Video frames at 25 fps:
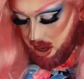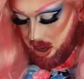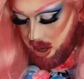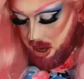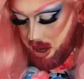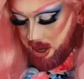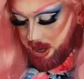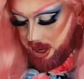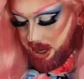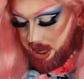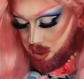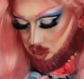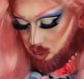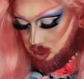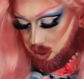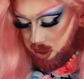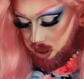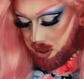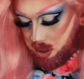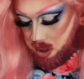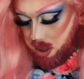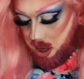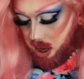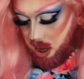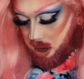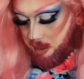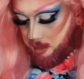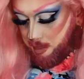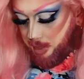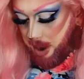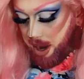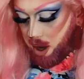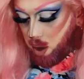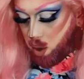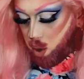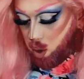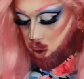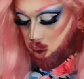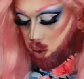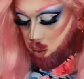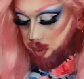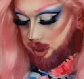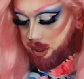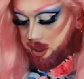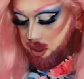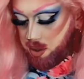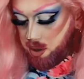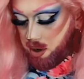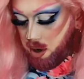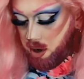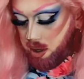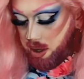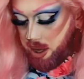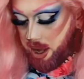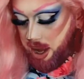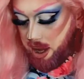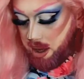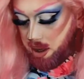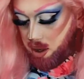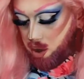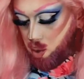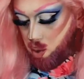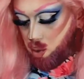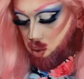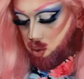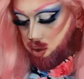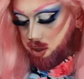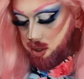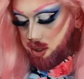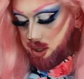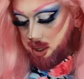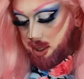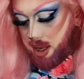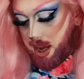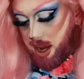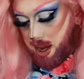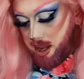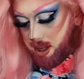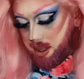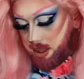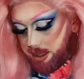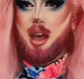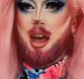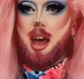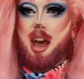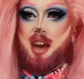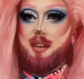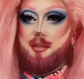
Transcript: And this was done by All Windsor Lengo style.